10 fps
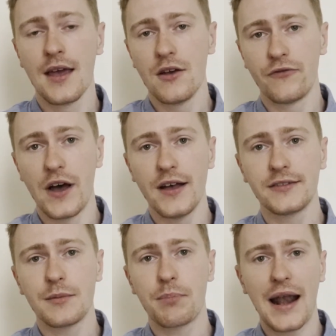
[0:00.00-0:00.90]

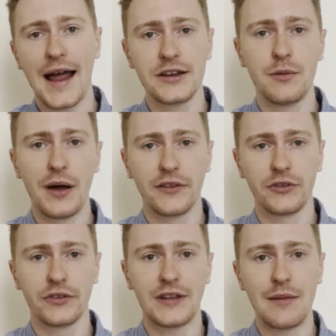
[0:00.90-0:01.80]
First, plan your
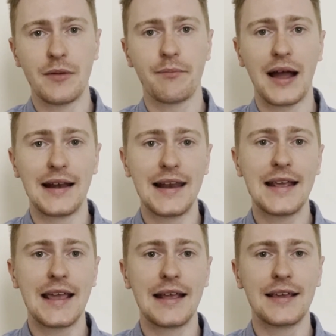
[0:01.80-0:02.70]
personal statement by
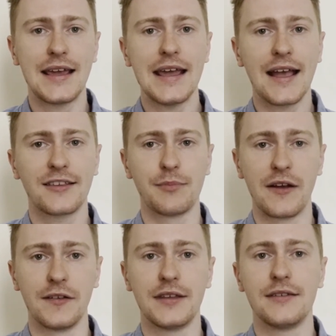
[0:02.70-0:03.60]
linking key
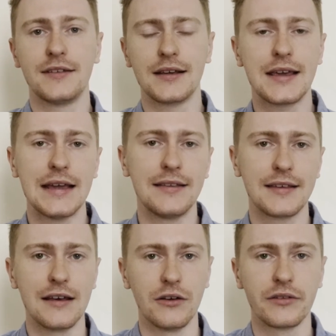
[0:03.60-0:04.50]
experiences to key
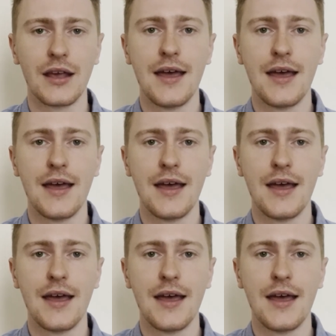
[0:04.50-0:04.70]
skills.